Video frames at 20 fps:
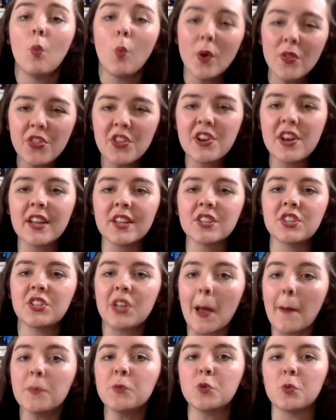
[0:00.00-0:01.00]
what the next
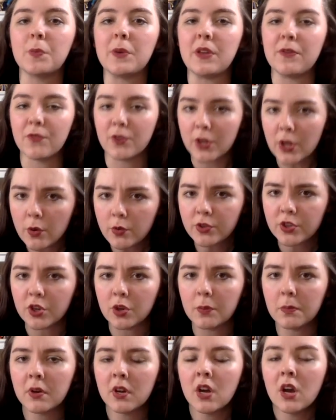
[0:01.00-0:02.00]
steps will be for
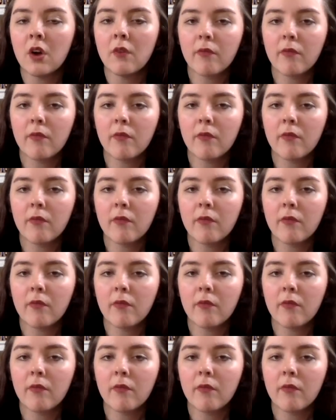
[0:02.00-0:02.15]
YouTube.